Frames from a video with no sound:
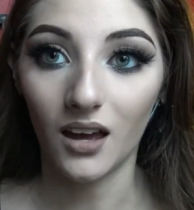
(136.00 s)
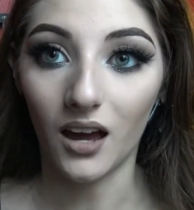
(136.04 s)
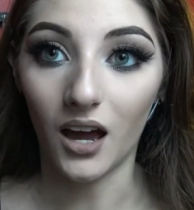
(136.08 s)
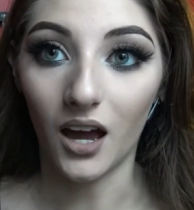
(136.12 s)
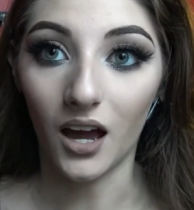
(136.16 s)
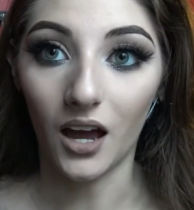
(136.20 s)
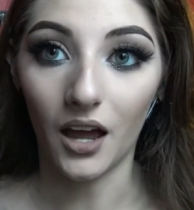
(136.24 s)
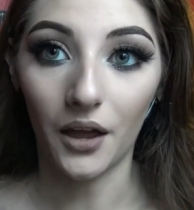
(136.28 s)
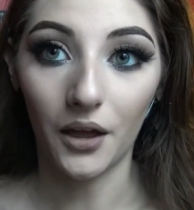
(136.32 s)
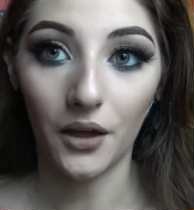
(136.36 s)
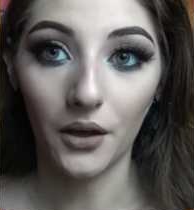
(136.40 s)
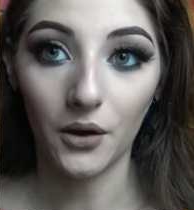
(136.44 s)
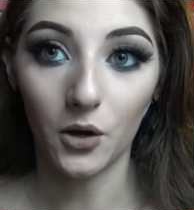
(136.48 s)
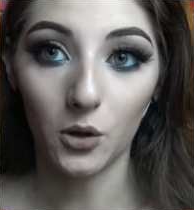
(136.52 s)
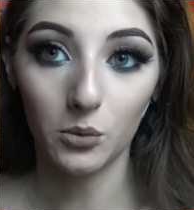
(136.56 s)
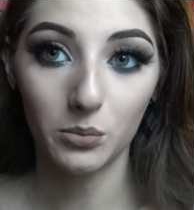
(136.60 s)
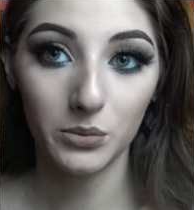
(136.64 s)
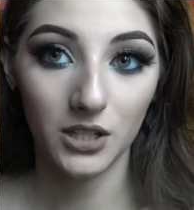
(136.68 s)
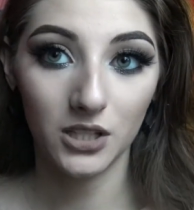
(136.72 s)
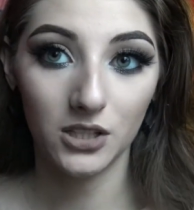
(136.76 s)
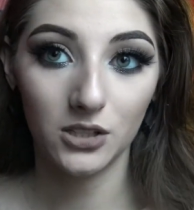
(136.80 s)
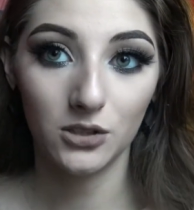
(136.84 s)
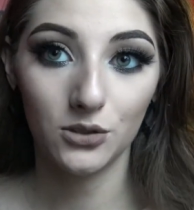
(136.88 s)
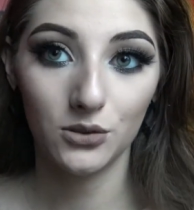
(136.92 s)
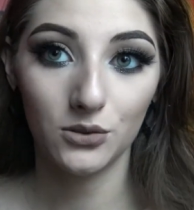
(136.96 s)
I hope
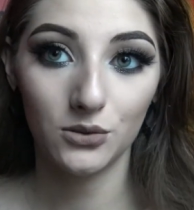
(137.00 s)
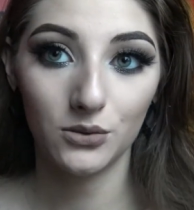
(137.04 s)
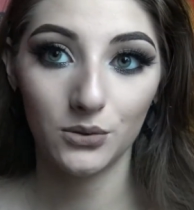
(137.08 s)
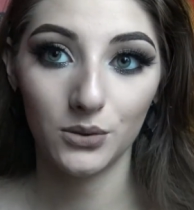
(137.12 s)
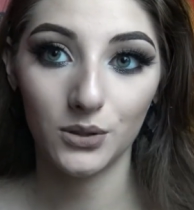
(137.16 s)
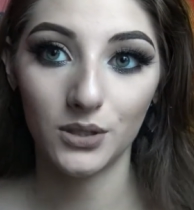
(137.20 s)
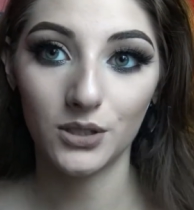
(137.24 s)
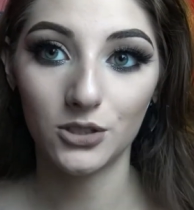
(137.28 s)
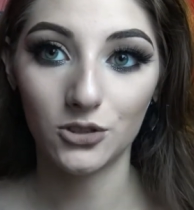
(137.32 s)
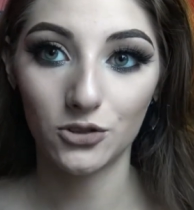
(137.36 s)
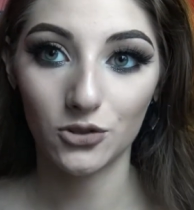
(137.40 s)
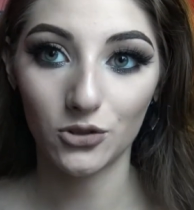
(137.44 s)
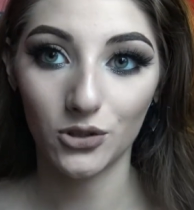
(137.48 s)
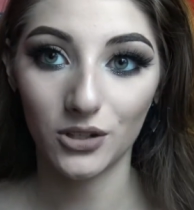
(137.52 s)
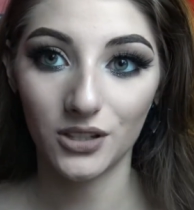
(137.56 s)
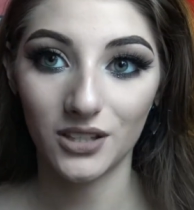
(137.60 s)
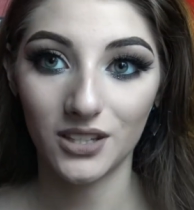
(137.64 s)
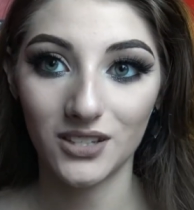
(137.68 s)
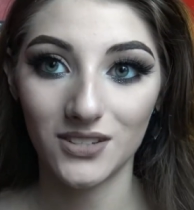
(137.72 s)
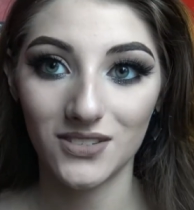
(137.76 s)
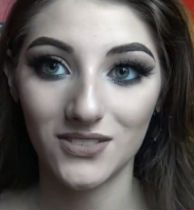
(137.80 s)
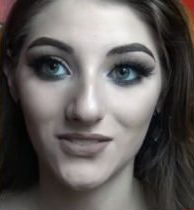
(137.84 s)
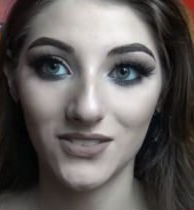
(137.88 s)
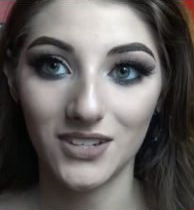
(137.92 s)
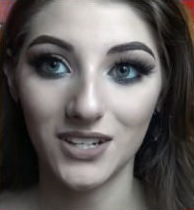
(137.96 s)
that you enjoy
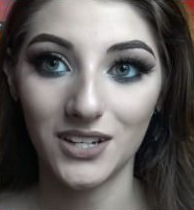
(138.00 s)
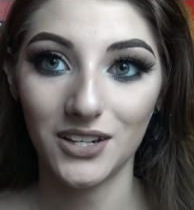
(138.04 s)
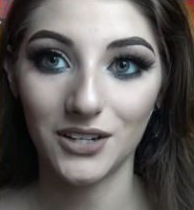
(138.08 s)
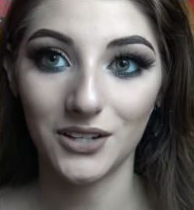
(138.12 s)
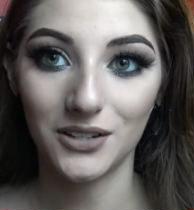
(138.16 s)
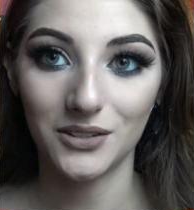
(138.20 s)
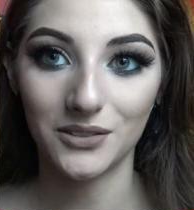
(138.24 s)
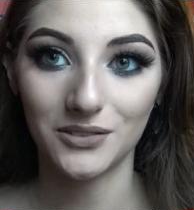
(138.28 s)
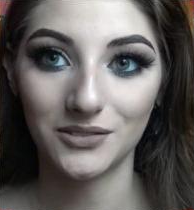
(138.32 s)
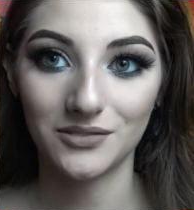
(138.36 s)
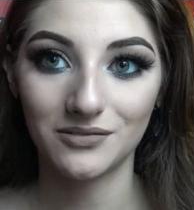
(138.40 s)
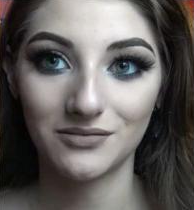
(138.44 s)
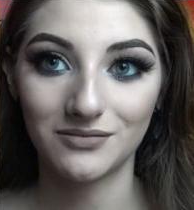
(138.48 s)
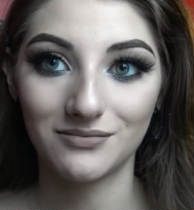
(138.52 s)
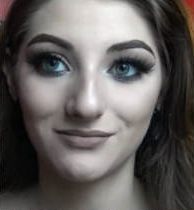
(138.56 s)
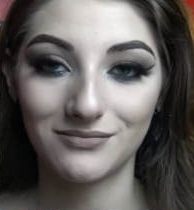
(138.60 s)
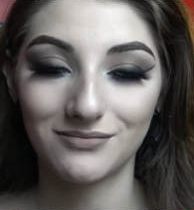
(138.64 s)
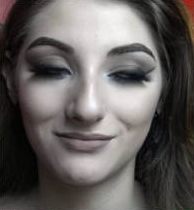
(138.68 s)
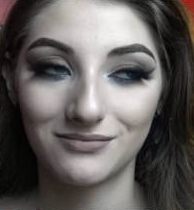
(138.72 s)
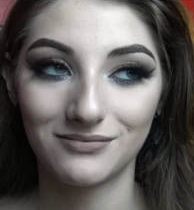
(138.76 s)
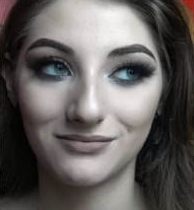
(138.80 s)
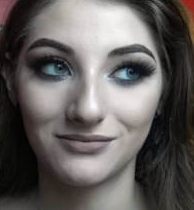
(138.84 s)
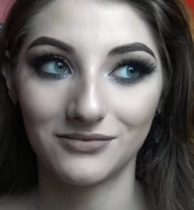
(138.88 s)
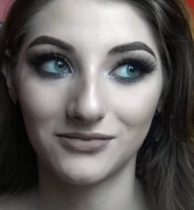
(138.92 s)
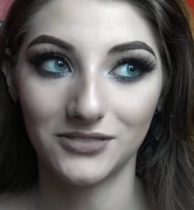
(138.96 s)
this video
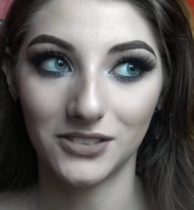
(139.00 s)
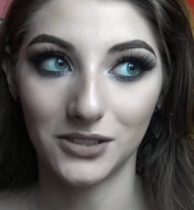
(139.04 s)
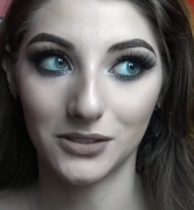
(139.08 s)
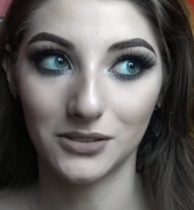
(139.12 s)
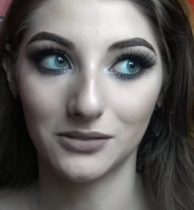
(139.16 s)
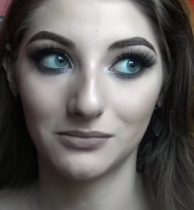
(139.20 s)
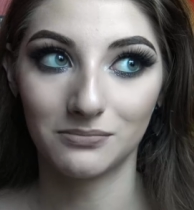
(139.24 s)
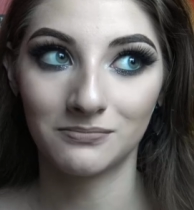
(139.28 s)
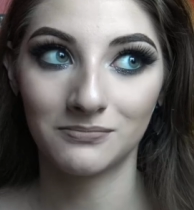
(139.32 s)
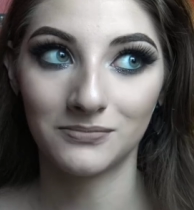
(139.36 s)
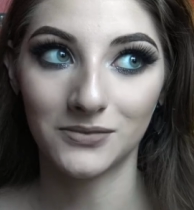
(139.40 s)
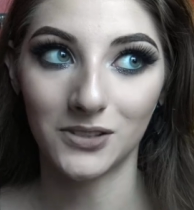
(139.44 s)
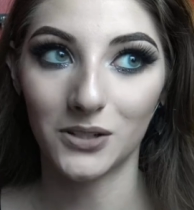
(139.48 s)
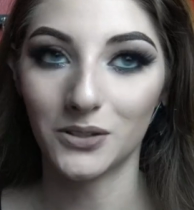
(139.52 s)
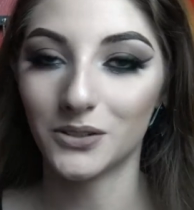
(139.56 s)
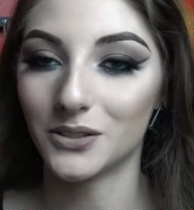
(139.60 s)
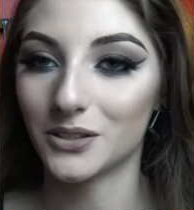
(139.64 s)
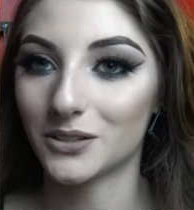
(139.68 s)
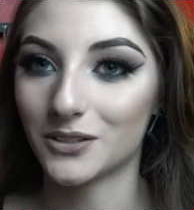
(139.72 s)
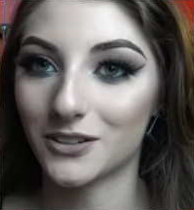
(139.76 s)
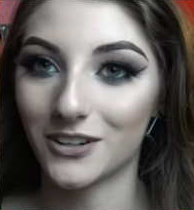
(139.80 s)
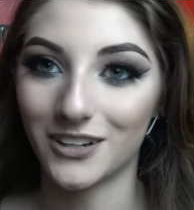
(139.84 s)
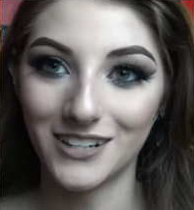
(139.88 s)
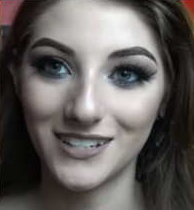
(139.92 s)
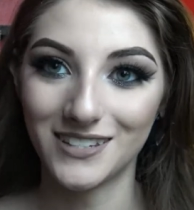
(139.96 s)
for all
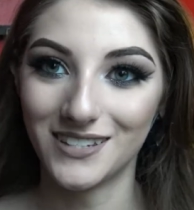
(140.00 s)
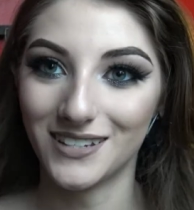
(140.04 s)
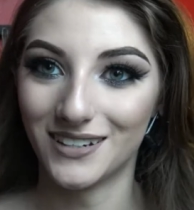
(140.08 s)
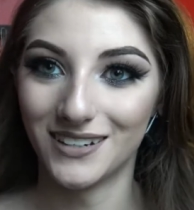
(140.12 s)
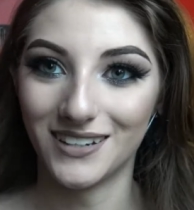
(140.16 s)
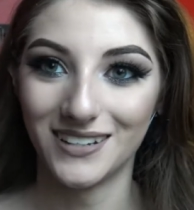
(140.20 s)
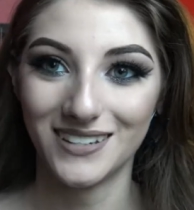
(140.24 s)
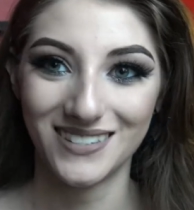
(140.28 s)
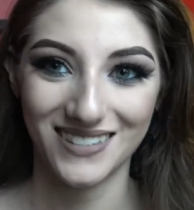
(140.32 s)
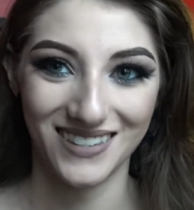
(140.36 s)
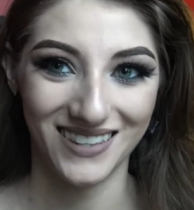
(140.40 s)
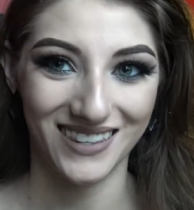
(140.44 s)
the craziness